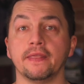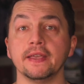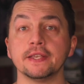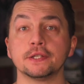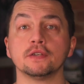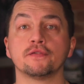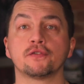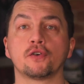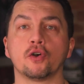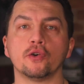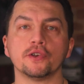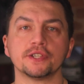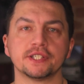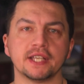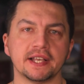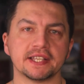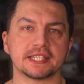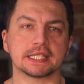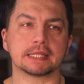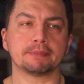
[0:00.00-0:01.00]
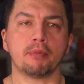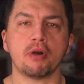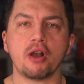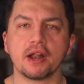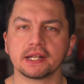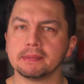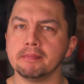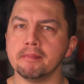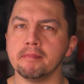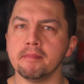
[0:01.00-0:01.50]
This of course has
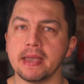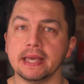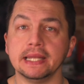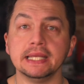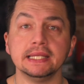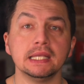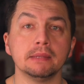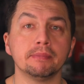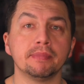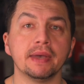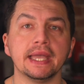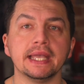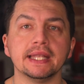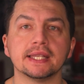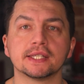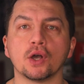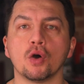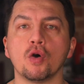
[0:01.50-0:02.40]
sparked many debates